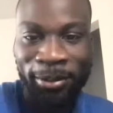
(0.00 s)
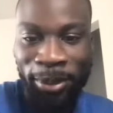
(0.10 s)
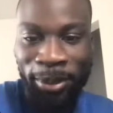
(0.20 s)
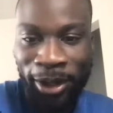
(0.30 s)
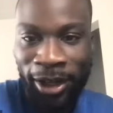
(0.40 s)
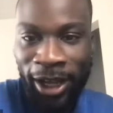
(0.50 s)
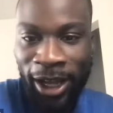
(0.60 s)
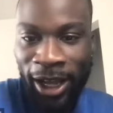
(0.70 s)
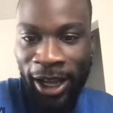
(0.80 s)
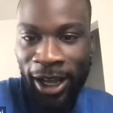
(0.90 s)
but
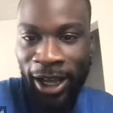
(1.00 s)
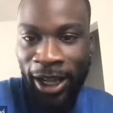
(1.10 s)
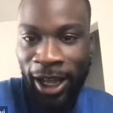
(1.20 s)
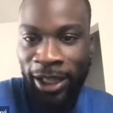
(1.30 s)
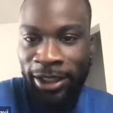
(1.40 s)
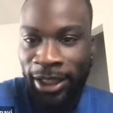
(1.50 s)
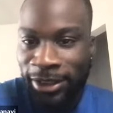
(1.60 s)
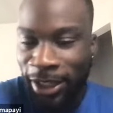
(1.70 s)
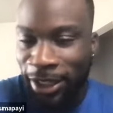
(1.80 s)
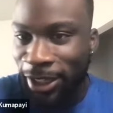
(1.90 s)
I
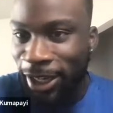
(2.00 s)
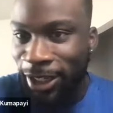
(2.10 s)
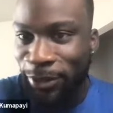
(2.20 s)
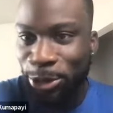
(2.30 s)
guess I can kind of